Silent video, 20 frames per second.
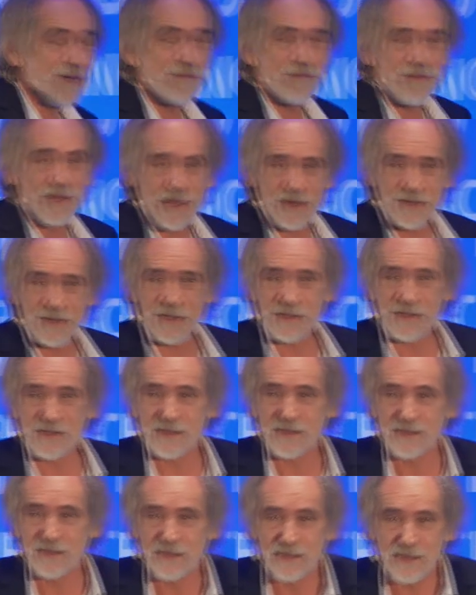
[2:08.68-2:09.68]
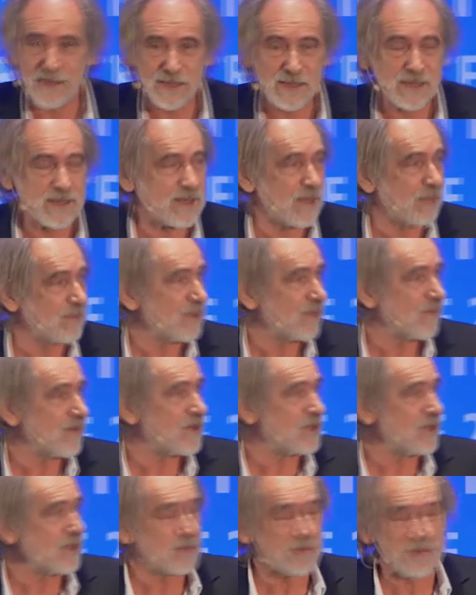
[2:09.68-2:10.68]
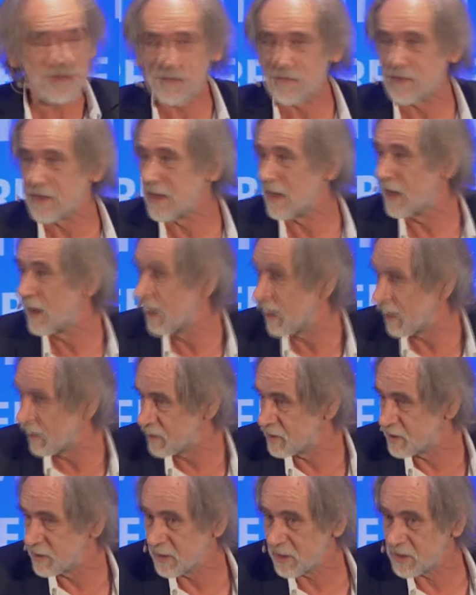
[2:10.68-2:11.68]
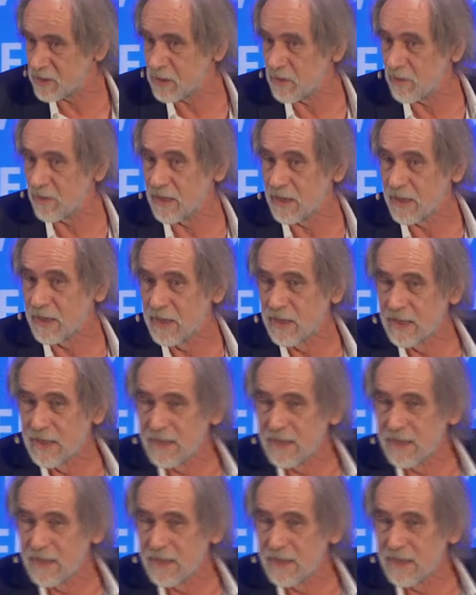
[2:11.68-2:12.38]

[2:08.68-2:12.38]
affect us. This is something which interests me a lot, not only